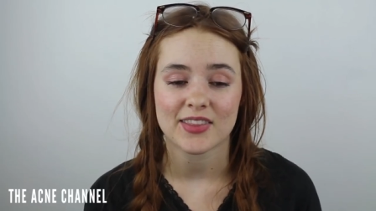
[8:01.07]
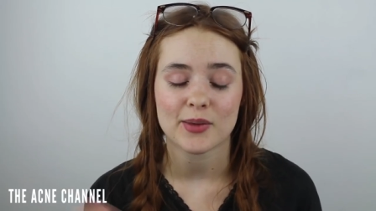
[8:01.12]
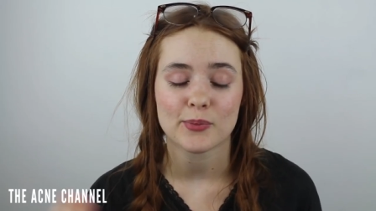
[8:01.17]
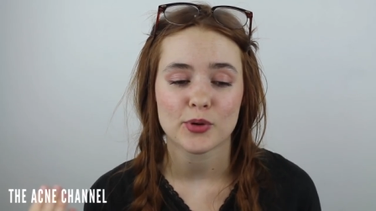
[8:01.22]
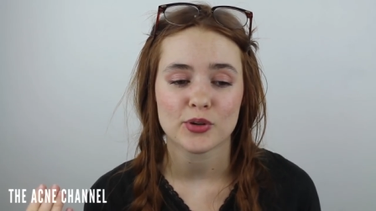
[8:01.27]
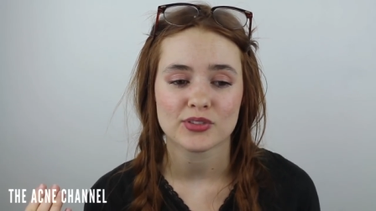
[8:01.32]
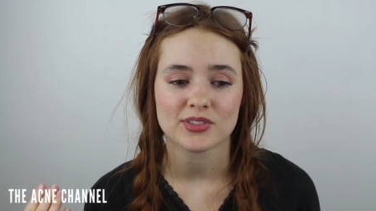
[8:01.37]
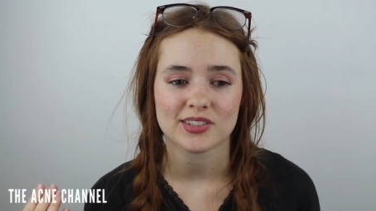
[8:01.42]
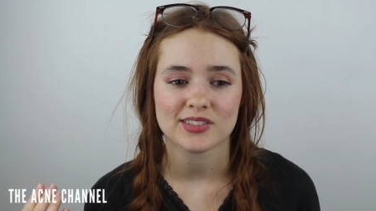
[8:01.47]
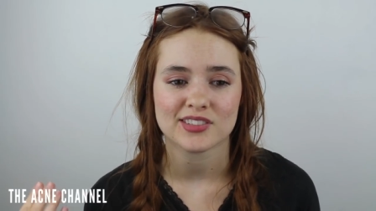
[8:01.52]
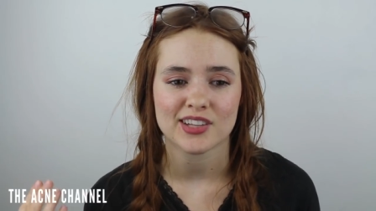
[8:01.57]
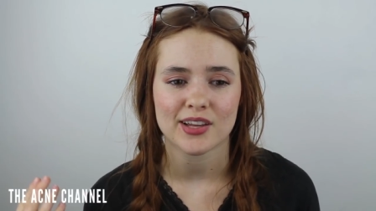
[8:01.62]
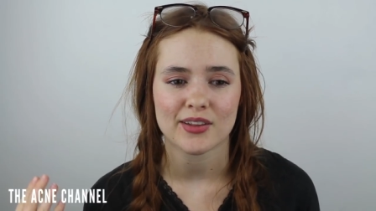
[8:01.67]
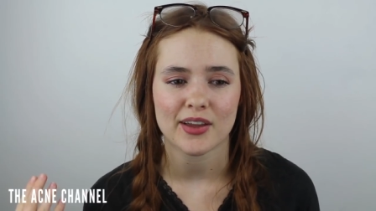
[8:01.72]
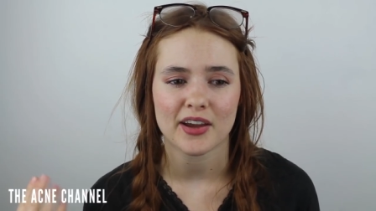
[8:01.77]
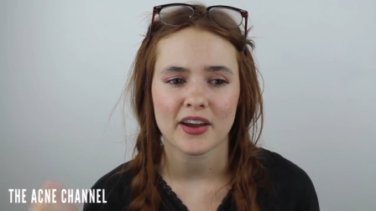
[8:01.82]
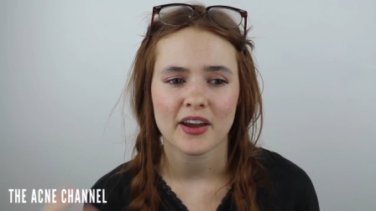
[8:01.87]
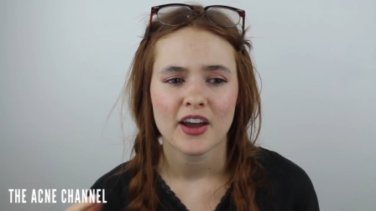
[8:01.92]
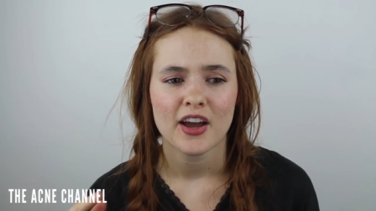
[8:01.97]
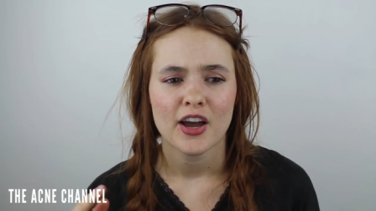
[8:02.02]
They mostly say
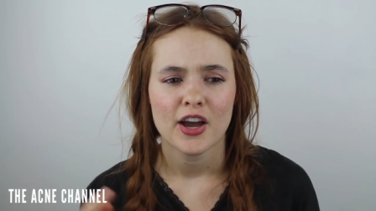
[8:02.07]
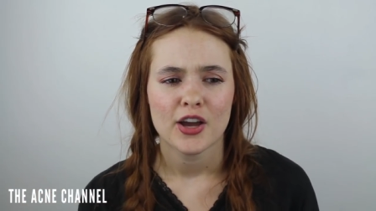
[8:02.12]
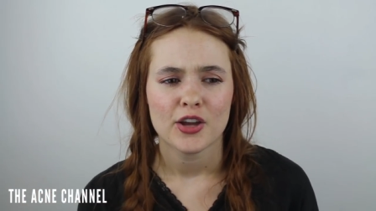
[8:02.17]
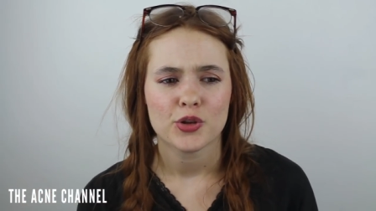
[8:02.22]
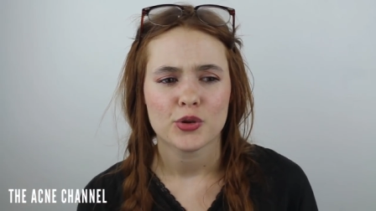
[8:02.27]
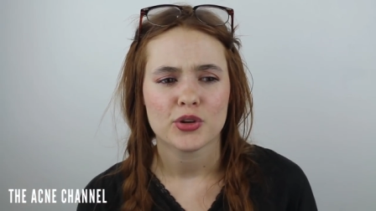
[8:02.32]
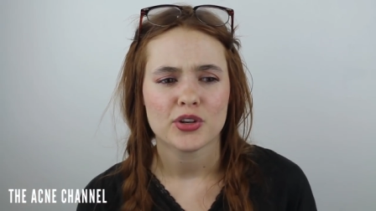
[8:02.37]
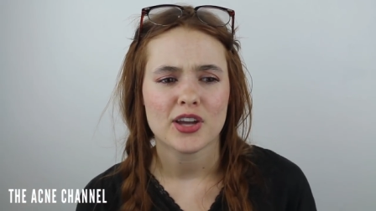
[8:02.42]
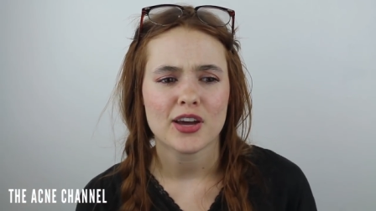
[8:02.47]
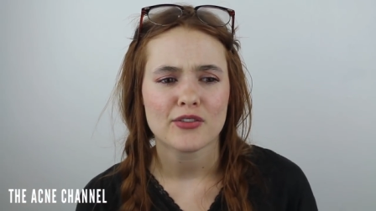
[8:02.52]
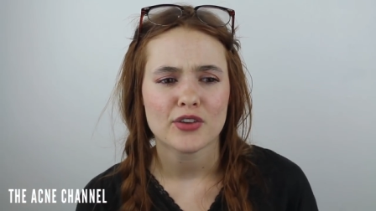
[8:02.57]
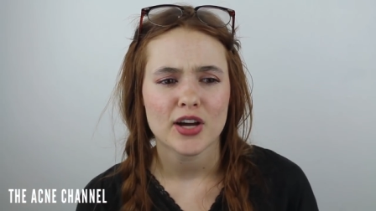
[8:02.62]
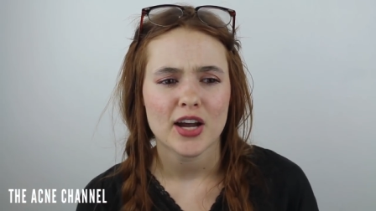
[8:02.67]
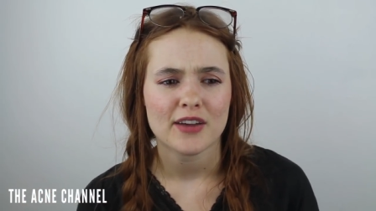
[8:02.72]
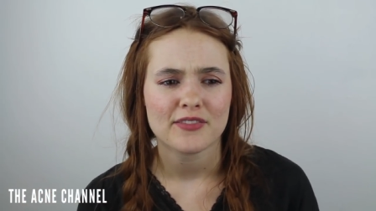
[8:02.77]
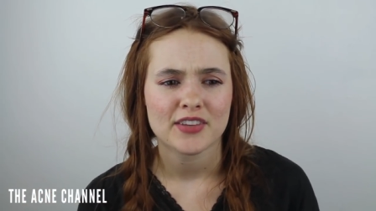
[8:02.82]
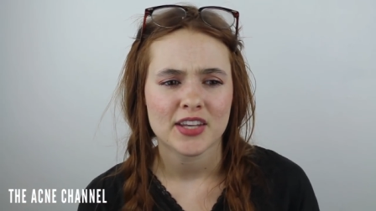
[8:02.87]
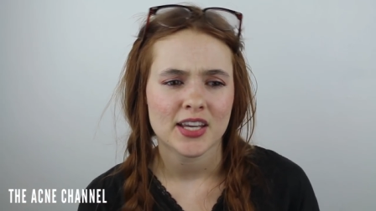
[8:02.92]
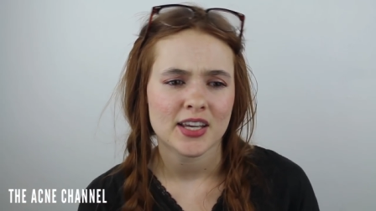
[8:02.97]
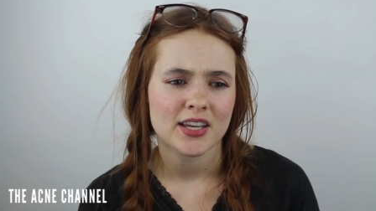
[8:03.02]
like, you can never
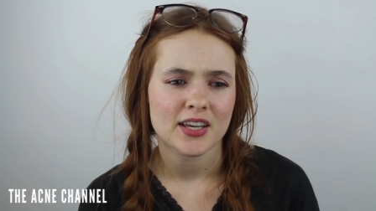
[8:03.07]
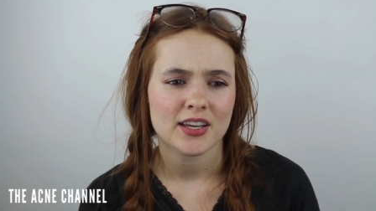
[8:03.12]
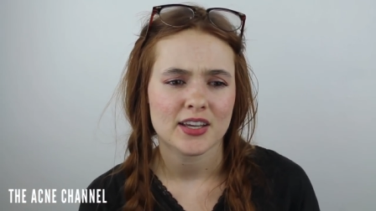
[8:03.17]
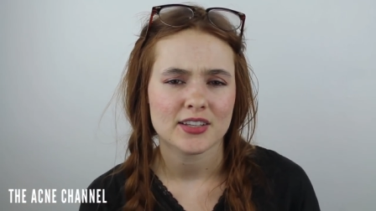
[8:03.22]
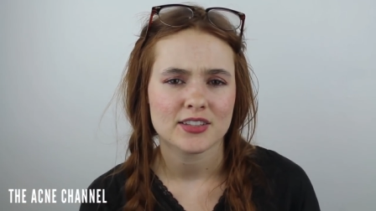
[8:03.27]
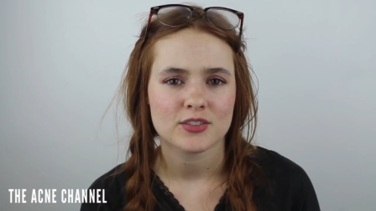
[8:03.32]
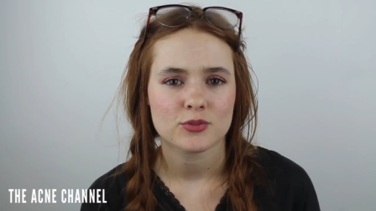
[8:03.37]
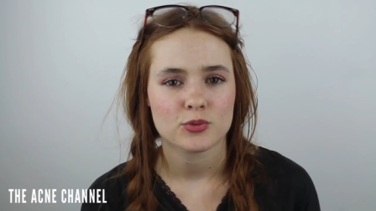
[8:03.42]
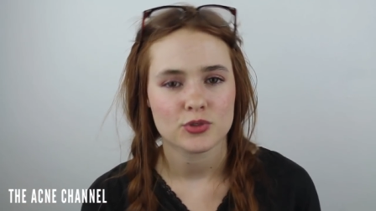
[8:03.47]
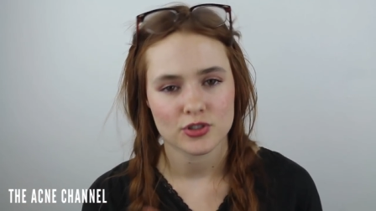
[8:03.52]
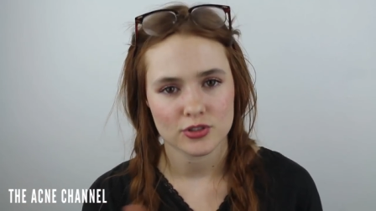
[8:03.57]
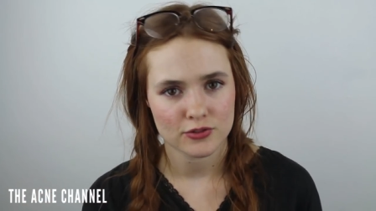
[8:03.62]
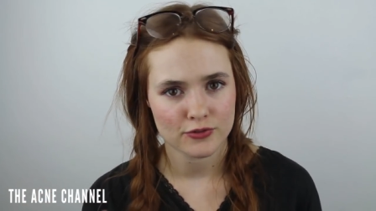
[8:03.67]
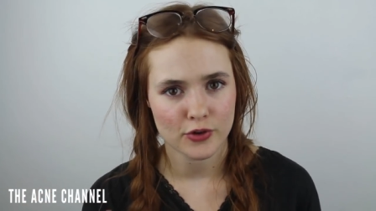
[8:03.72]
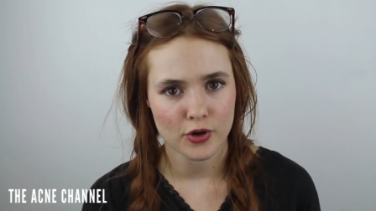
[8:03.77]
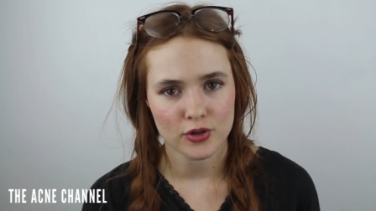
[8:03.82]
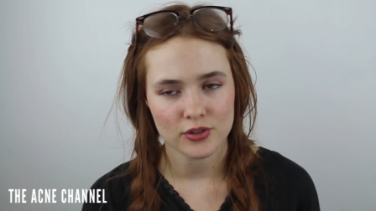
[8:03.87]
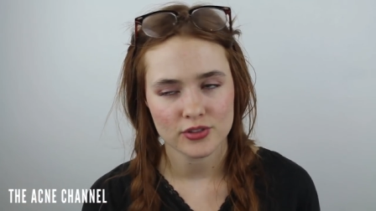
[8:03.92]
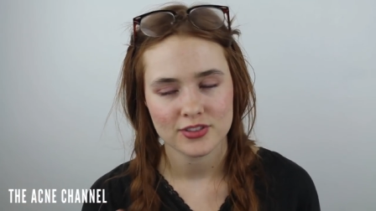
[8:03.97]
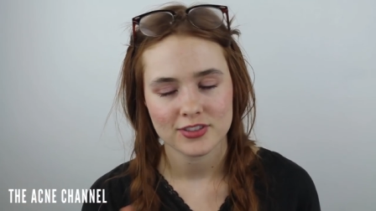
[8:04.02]
have kids, which is
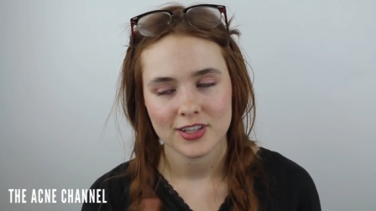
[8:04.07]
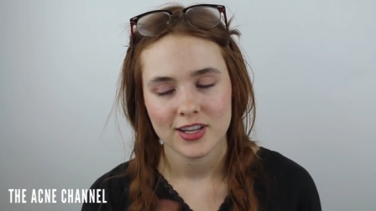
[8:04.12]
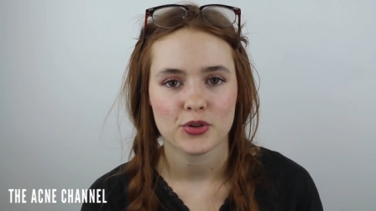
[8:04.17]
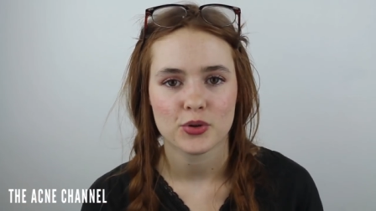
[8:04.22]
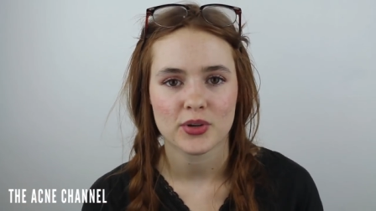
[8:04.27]
false.